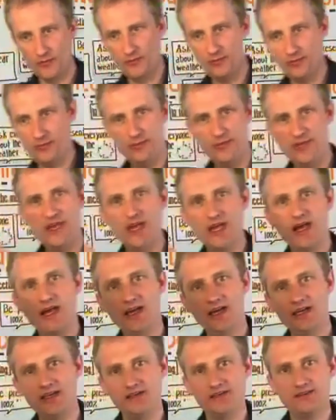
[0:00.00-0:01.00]

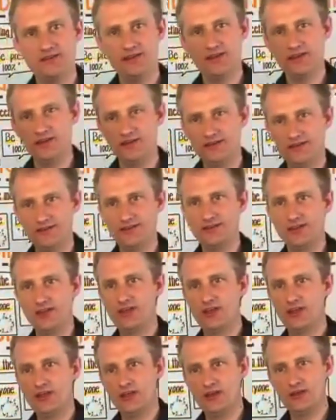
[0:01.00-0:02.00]
behind this
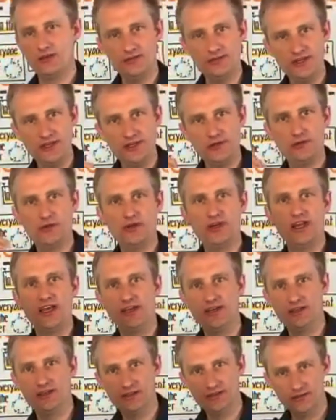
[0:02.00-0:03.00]
video
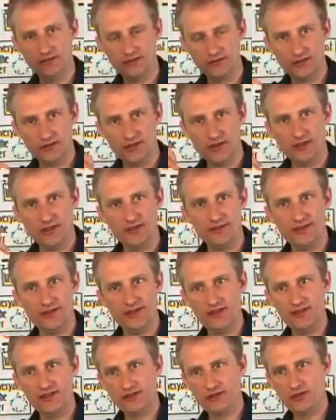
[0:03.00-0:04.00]
layer,
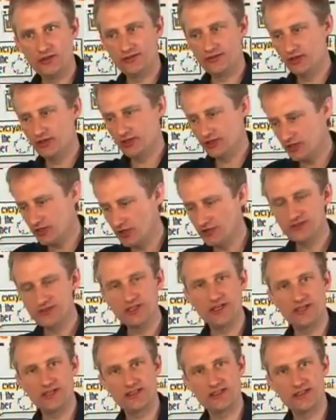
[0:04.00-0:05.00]
there's also a
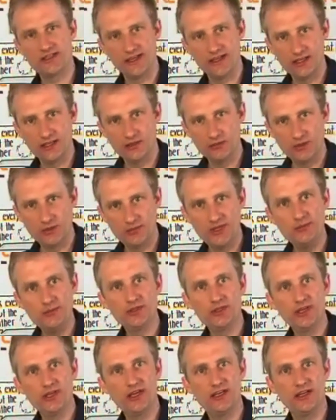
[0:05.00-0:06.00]
context layer where people
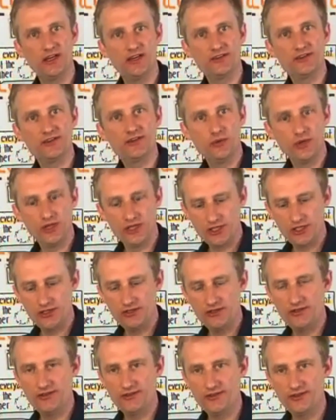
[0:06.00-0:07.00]
can ask
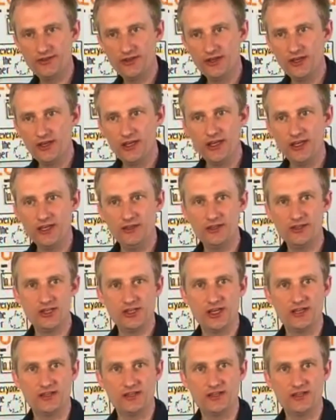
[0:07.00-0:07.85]
questions in the chat.